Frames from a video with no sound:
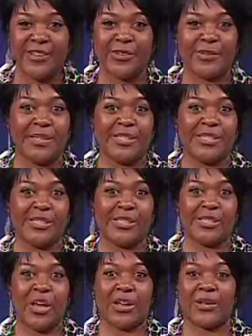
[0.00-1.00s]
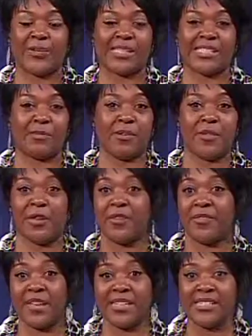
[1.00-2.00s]
We'll be talking about some of their
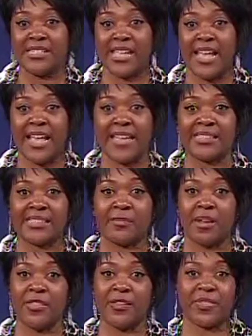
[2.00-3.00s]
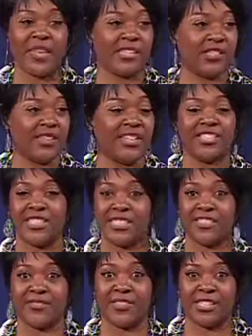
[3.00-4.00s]
events and some other things on the
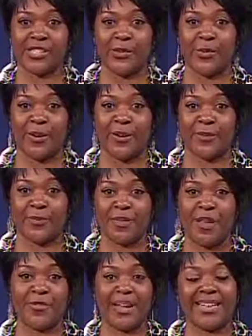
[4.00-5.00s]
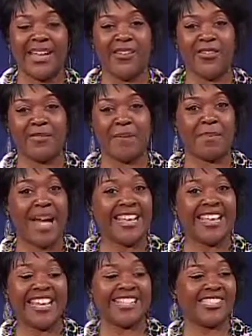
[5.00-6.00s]
agenda for this quarter. Right now, my
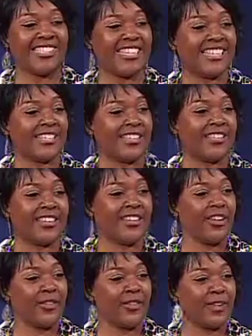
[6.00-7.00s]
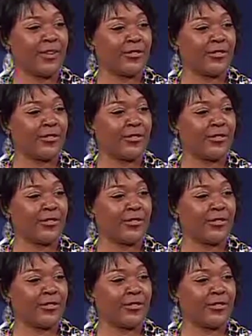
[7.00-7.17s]
guest is none other than